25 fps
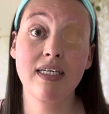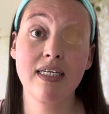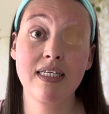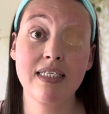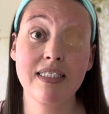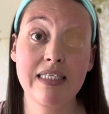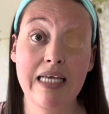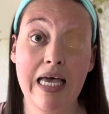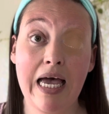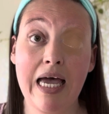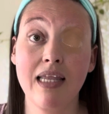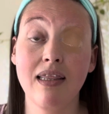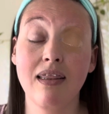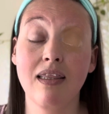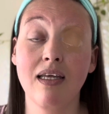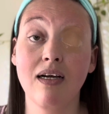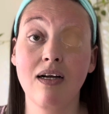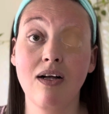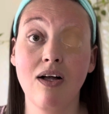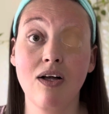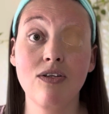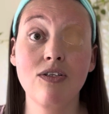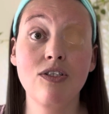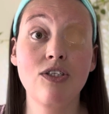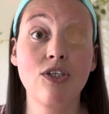said that
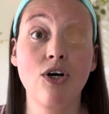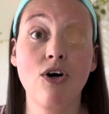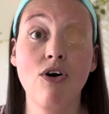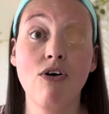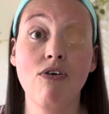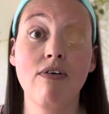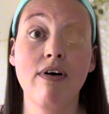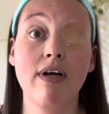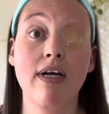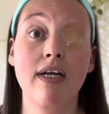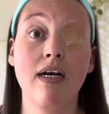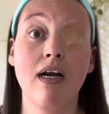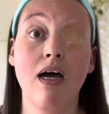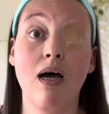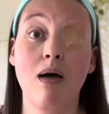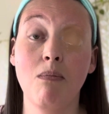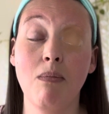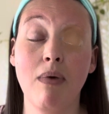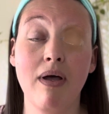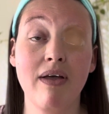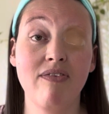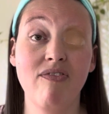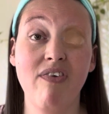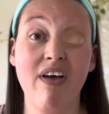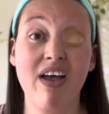contouring on
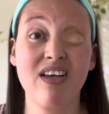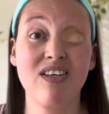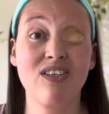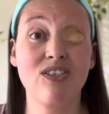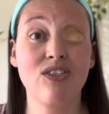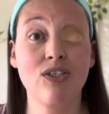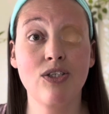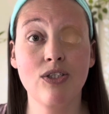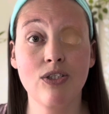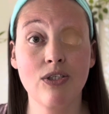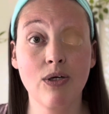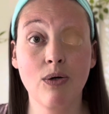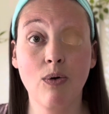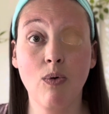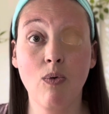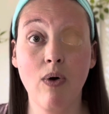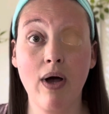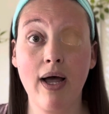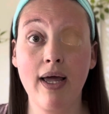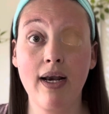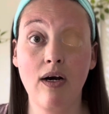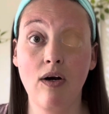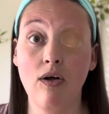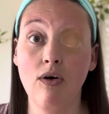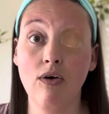my face doesn't
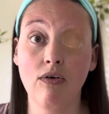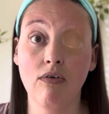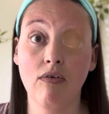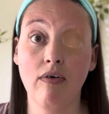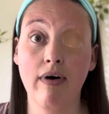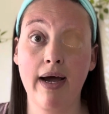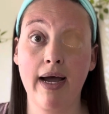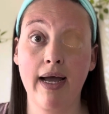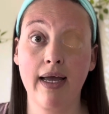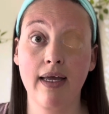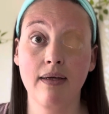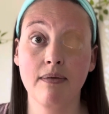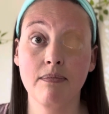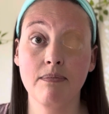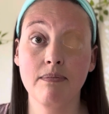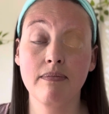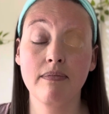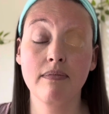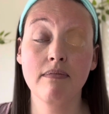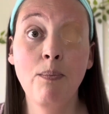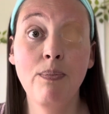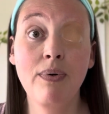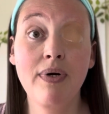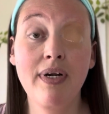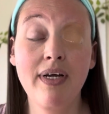quite look right,
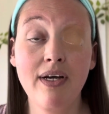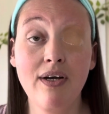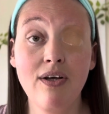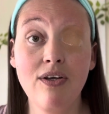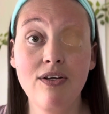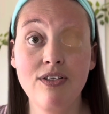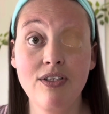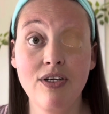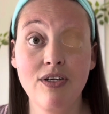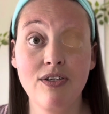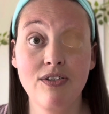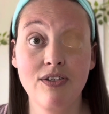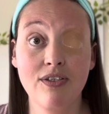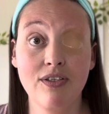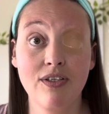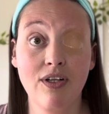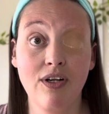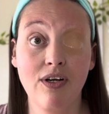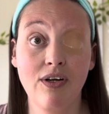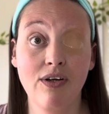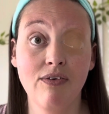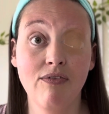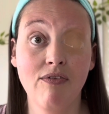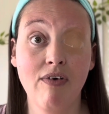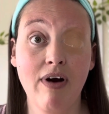but it also doesn't
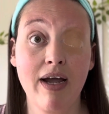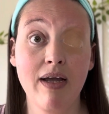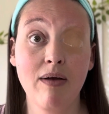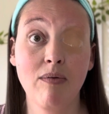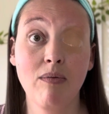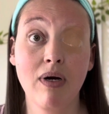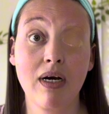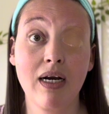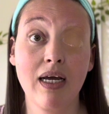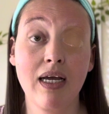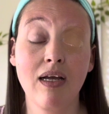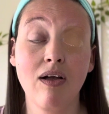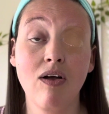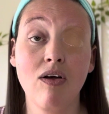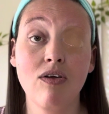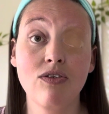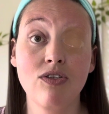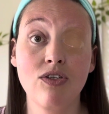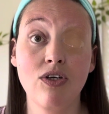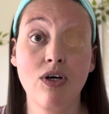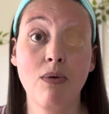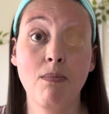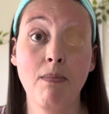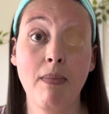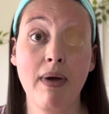look right when I
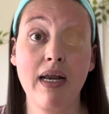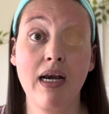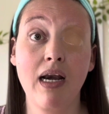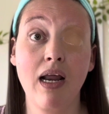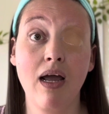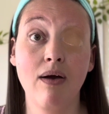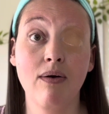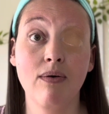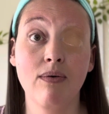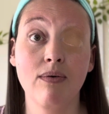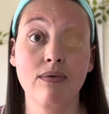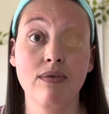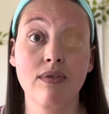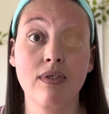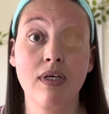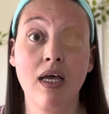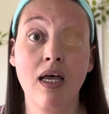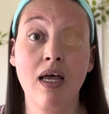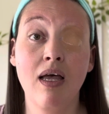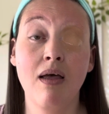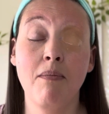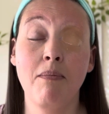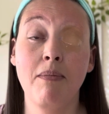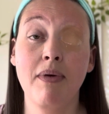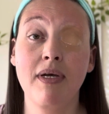contour my nose,
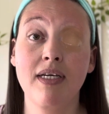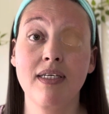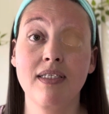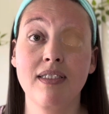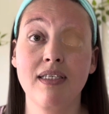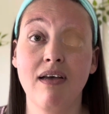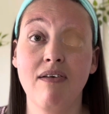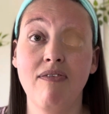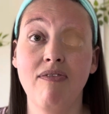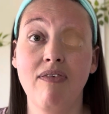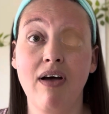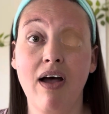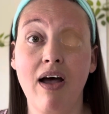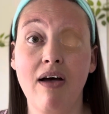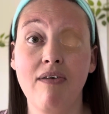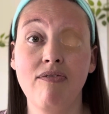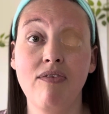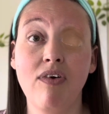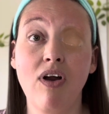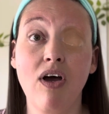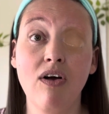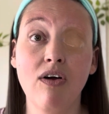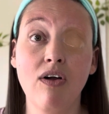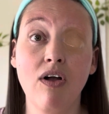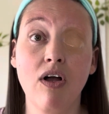because I've
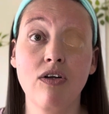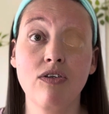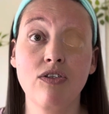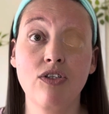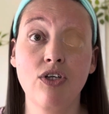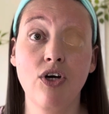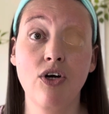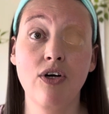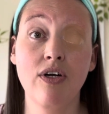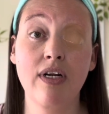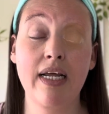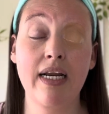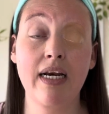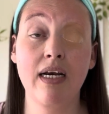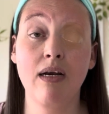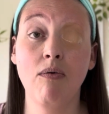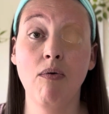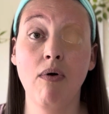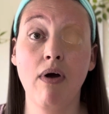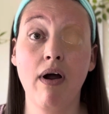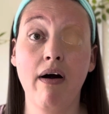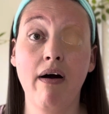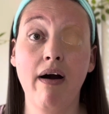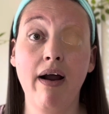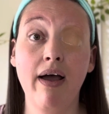not contoured
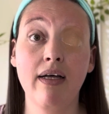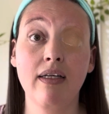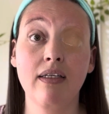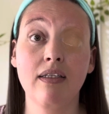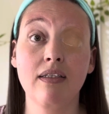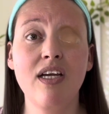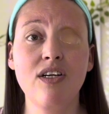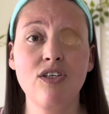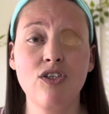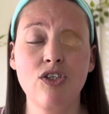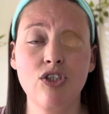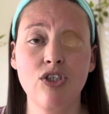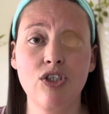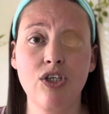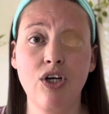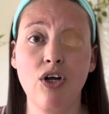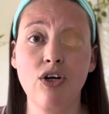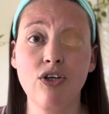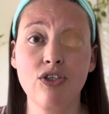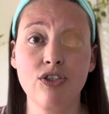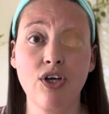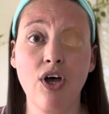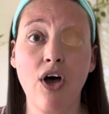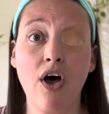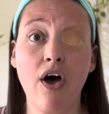anywhere else. It just
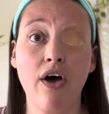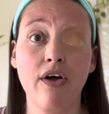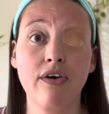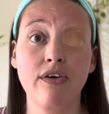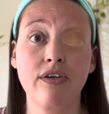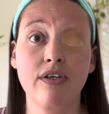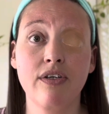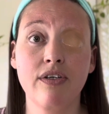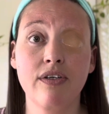looks odd,